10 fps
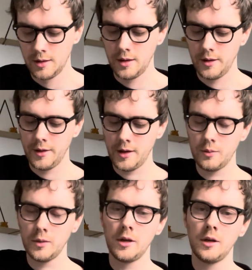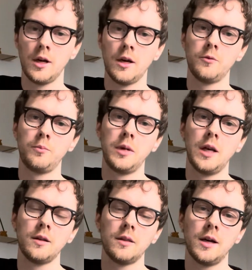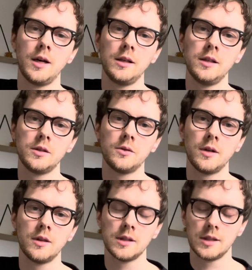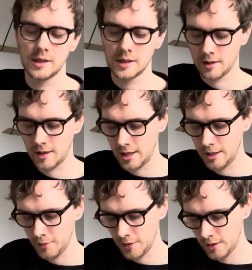And then when you have plucked the high E string the 6th time,